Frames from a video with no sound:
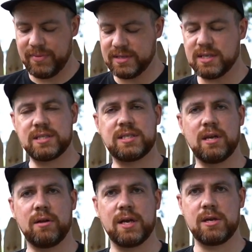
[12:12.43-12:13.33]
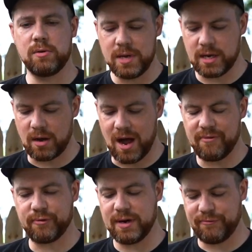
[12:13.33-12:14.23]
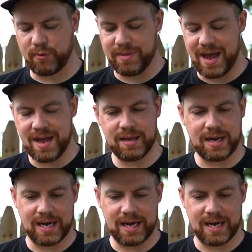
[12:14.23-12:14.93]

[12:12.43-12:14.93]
This is still a unique offering for that.